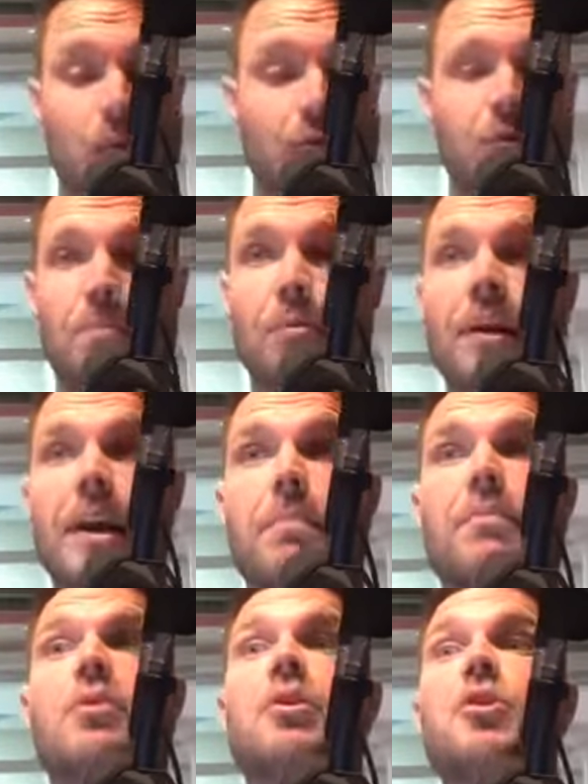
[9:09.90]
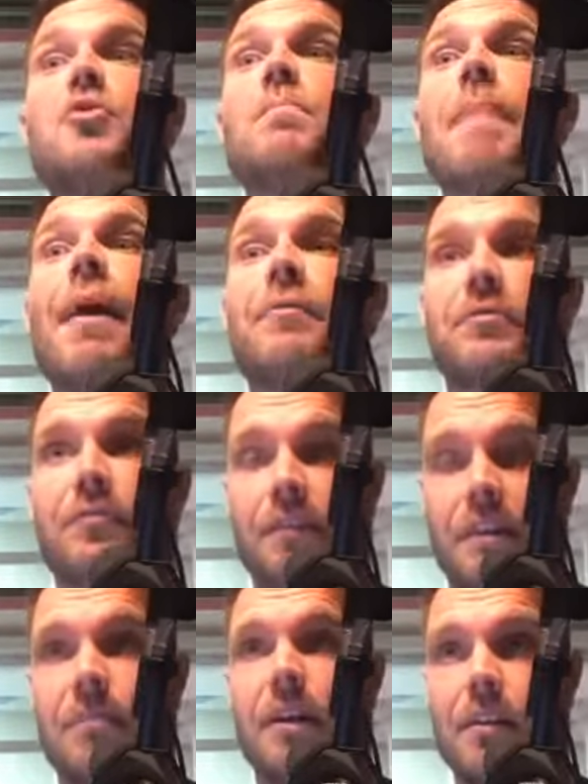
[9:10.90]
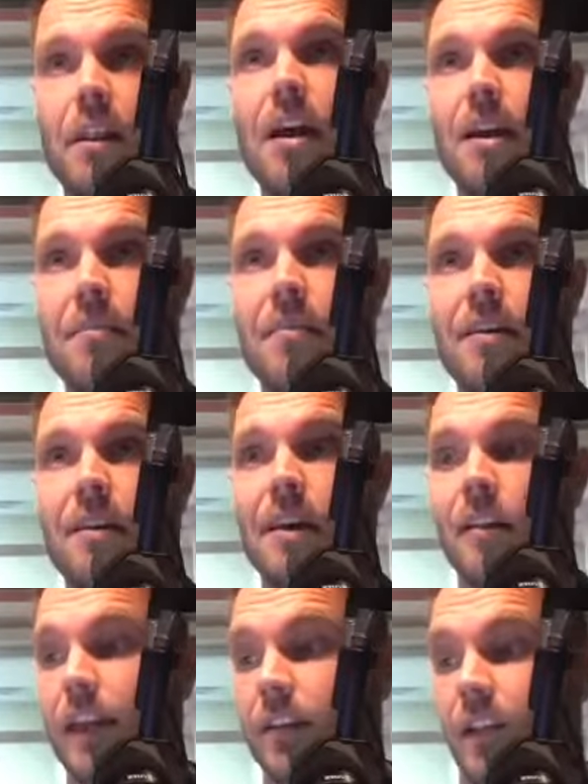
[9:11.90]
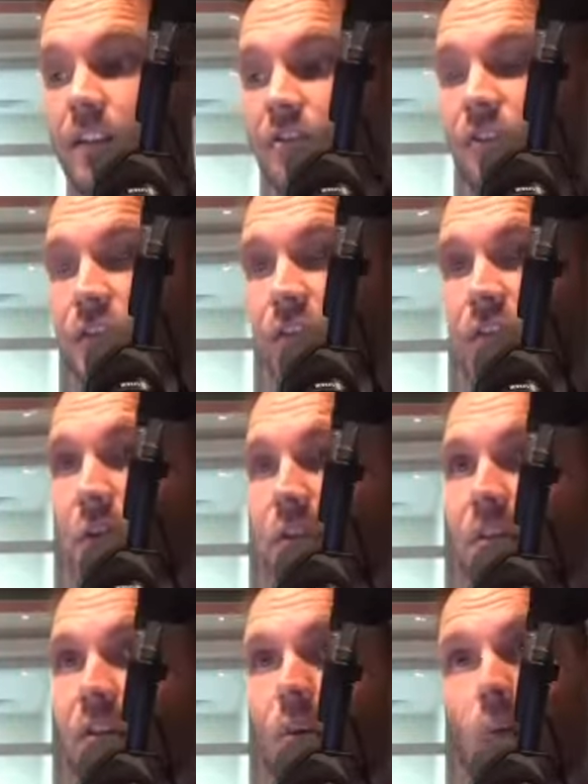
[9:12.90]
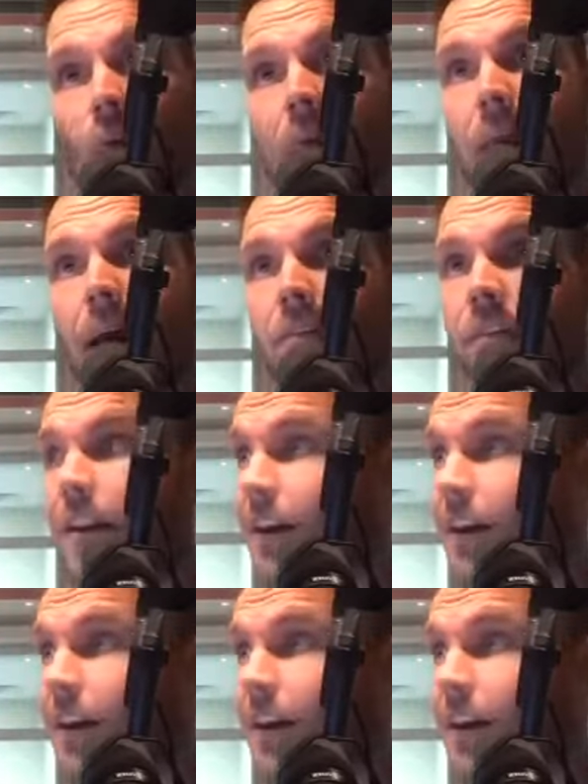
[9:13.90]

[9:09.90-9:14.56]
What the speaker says: when you bring up new mountains for them to climb. Like, let's just focus on the one mountain,